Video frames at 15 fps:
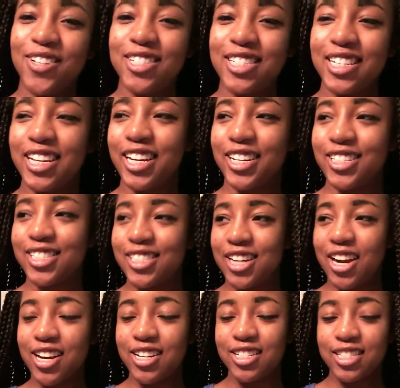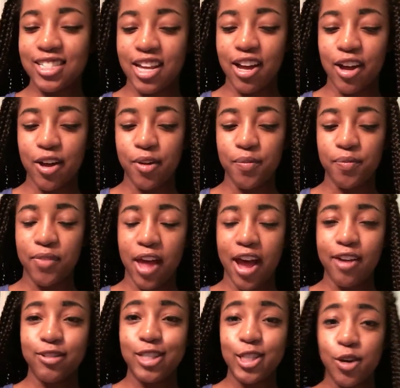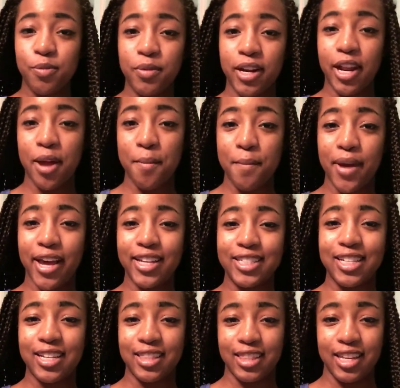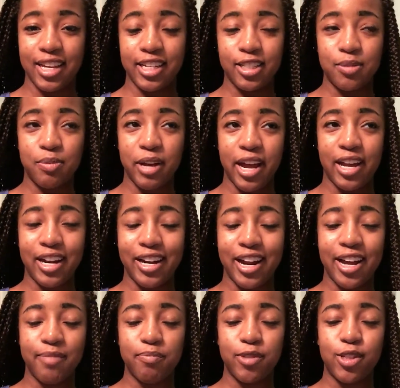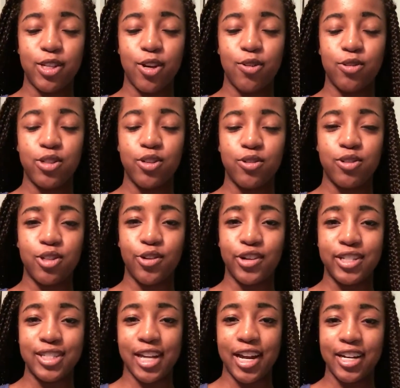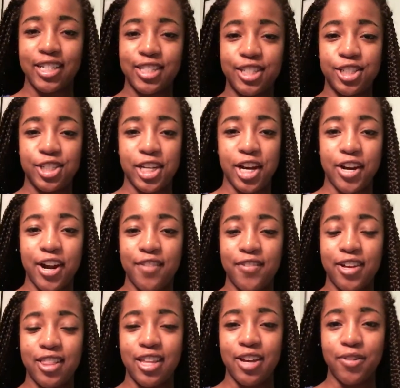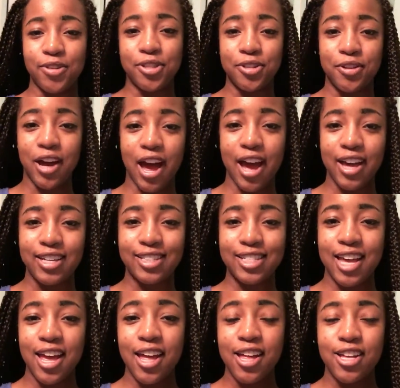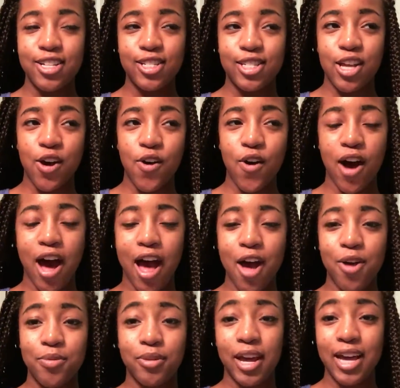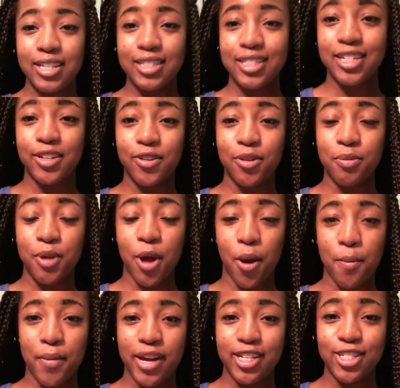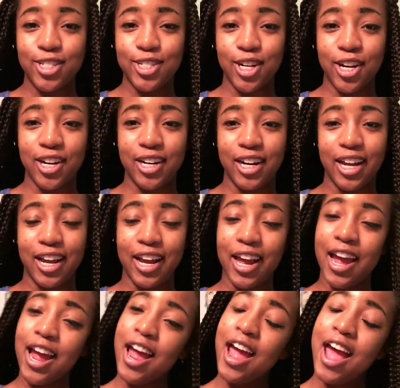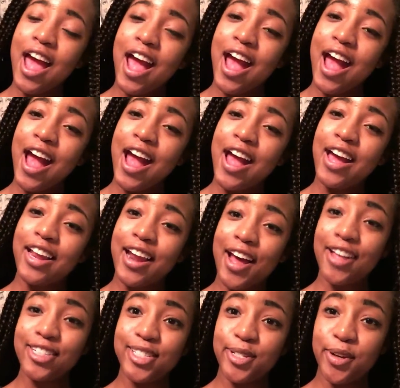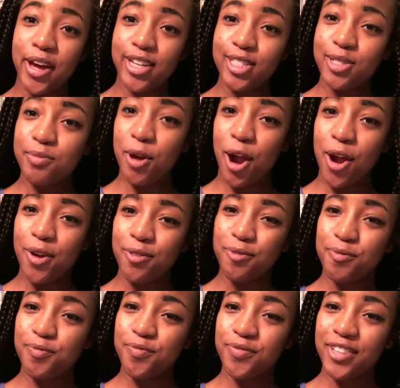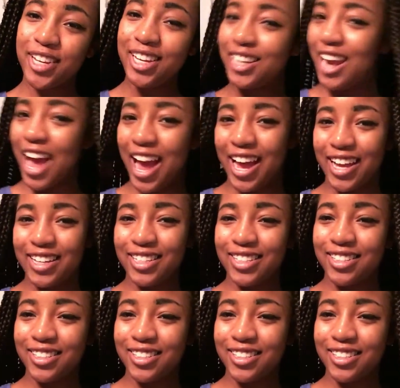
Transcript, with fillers: once the year starts, I have so many amazing things planned, and I'm so excited to share everything with you guys. So I hope you guys stick with me on my journey, and I'll see you guys tomorrow. Good night.